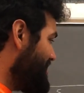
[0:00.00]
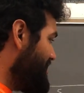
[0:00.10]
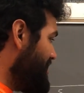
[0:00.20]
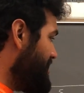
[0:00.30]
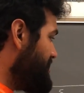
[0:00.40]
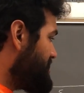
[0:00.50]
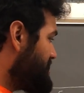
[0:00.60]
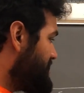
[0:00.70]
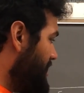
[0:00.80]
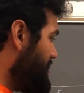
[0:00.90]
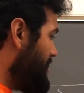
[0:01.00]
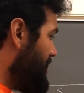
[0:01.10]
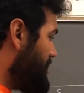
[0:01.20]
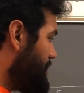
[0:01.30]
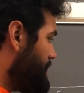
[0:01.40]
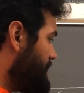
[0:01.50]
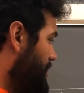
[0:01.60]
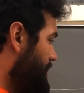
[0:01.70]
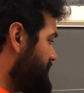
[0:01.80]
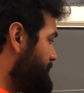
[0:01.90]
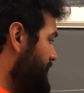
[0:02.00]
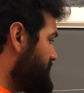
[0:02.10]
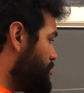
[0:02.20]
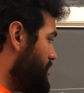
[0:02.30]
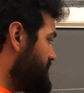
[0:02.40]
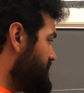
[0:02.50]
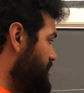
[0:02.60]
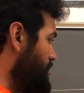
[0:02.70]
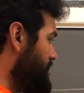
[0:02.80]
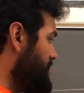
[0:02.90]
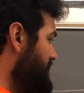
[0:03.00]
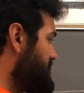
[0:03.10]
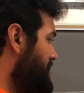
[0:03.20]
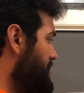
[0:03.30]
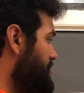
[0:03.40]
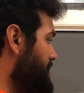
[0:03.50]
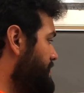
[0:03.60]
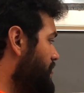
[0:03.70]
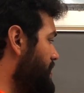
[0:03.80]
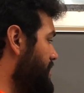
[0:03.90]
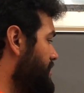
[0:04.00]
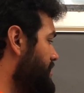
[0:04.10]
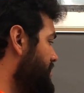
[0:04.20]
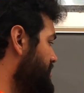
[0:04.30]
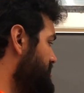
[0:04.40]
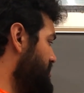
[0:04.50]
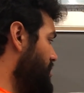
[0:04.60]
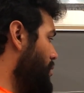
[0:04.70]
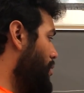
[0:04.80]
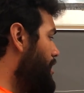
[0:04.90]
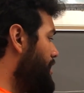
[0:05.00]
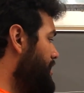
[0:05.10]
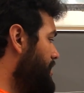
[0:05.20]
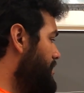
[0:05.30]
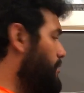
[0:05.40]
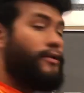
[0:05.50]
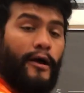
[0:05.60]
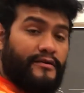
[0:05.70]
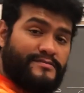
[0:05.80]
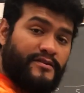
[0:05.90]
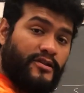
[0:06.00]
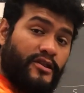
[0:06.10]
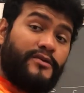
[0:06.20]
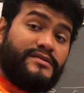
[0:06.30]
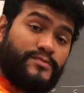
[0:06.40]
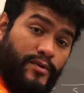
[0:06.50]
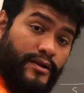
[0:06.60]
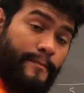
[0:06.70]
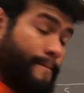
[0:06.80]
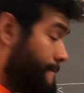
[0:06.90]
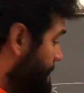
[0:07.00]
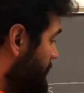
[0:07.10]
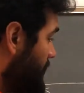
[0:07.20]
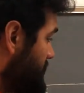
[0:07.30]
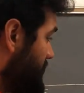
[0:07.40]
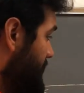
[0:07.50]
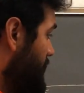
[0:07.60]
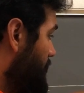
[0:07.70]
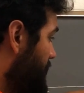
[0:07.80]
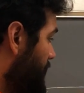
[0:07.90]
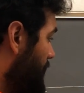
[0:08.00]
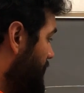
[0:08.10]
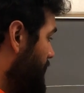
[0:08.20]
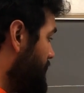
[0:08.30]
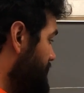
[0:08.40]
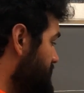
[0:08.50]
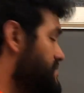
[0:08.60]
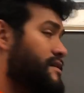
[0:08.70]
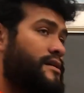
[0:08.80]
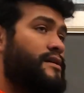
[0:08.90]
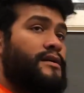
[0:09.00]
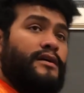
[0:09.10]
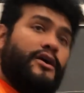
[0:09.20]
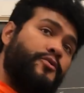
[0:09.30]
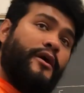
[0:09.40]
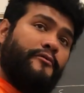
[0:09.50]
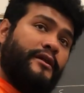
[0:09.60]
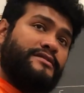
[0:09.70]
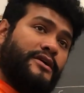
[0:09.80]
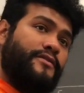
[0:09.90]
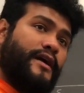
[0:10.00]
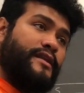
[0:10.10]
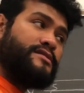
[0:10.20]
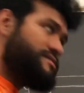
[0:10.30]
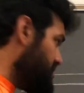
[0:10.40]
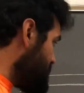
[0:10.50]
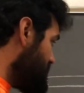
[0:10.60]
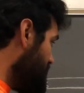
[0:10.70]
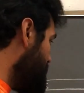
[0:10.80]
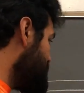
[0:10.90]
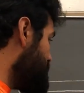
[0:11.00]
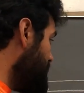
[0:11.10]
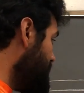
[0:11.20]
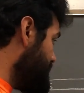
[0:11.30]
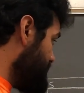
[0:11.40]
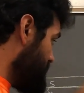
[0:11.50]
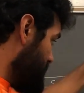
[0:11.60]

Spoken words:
These down here are in space 1, 2. These are in 3, 4. So 1 will always be the lowest one. It's going to be lower than all the other ones. A quick way to tell that is just see where it's written.